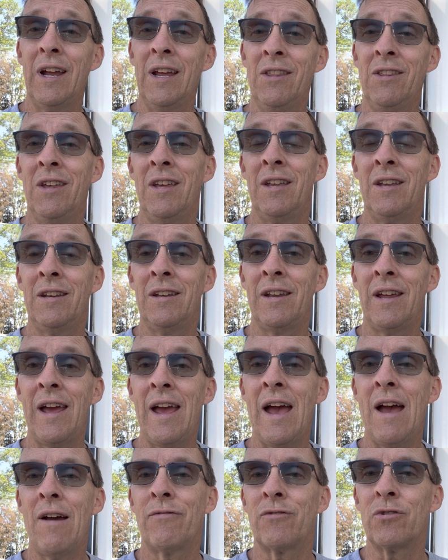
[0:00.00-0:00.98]
and then
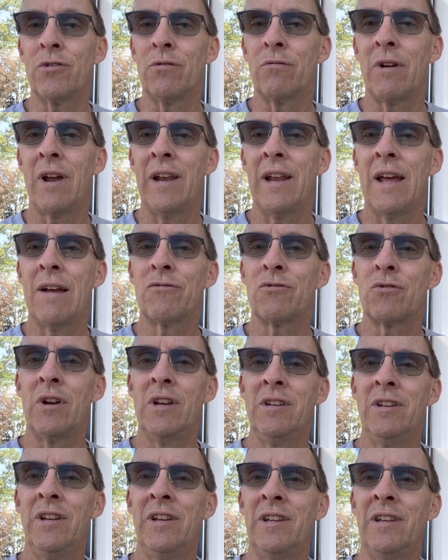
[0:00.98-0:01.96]
after, right after I
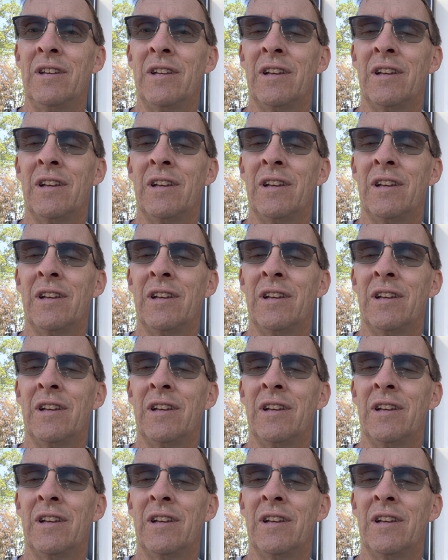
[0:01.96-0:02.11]
did it.